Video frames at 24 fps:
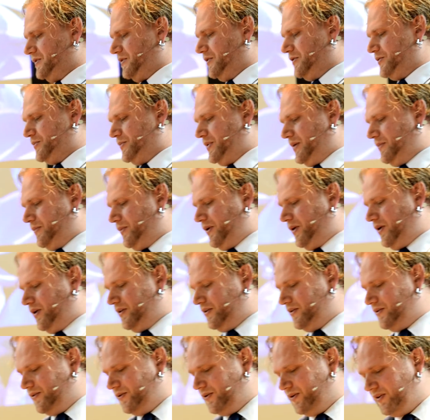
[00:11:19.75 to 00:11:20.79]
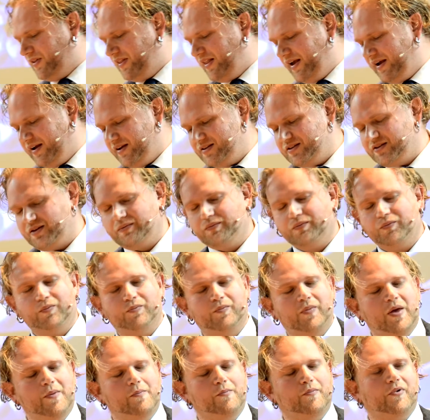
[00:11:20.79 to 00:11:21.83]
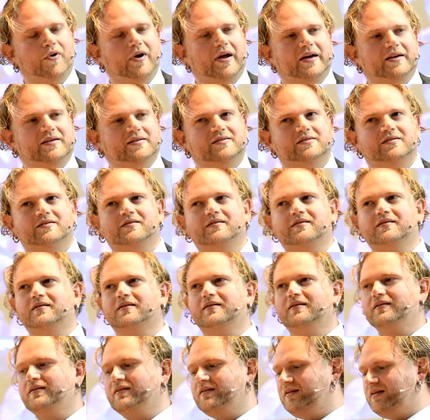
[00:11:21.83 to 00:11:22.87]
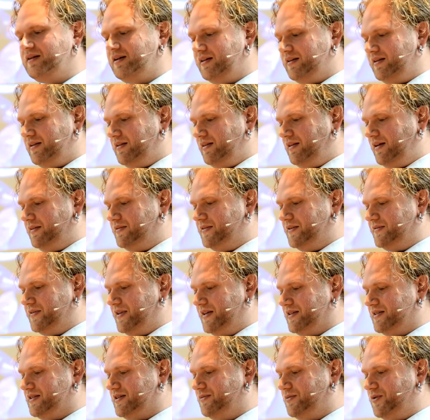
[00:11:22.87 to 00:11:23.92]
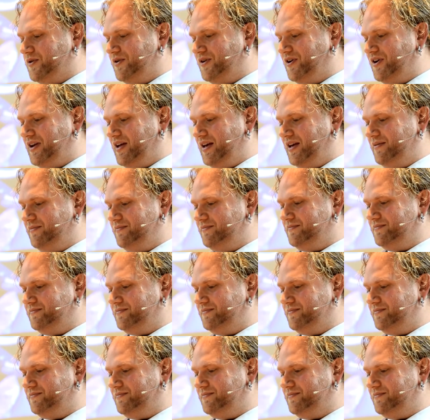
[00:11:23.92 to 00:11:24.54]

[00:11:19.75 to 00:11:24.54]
those people who you'd like to embrace in the love of this community.